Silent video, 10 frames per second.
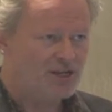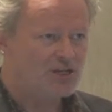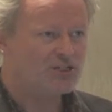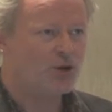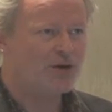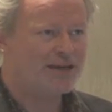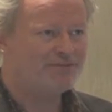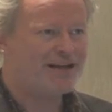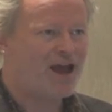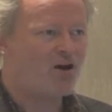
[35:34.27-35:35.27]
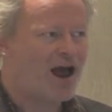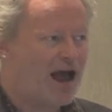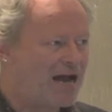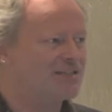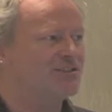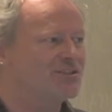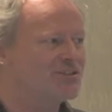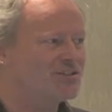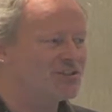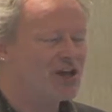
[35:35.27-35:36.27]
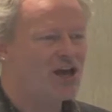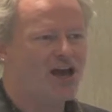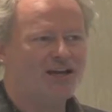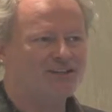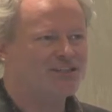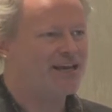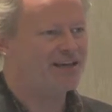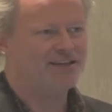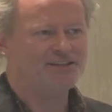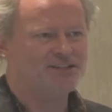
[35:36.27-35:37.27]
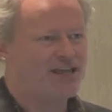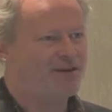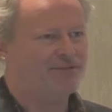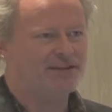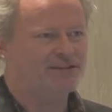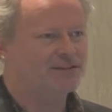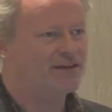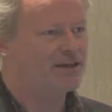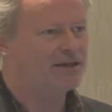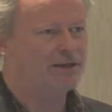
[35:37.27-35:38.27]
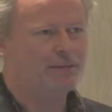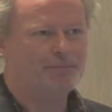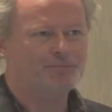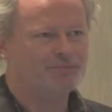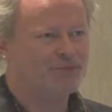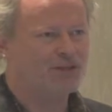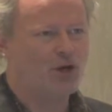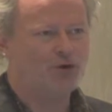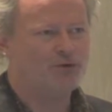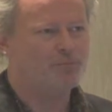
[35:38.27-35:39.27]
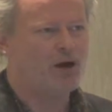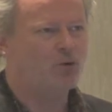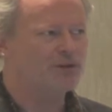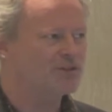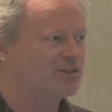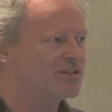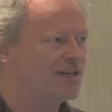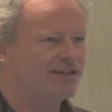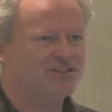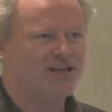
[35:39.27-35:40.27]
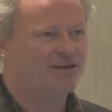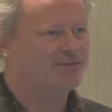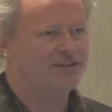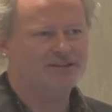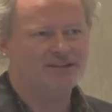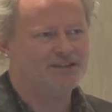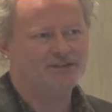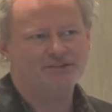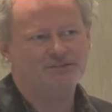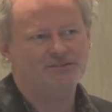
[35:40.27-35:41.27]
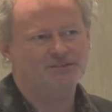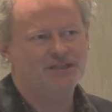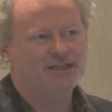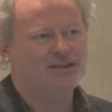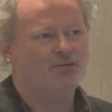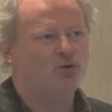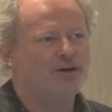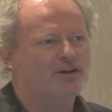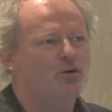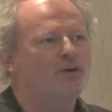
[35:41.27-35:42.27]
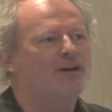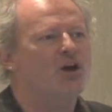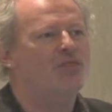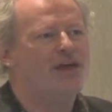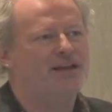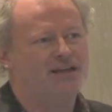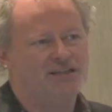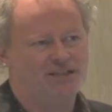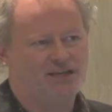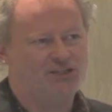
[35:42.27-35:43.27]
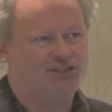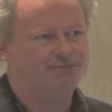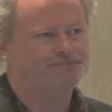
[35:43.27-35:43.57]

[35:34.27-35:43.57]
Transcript: So even our artists are tech savvy. You know, the poets are tech savvy. They've already got that inclination.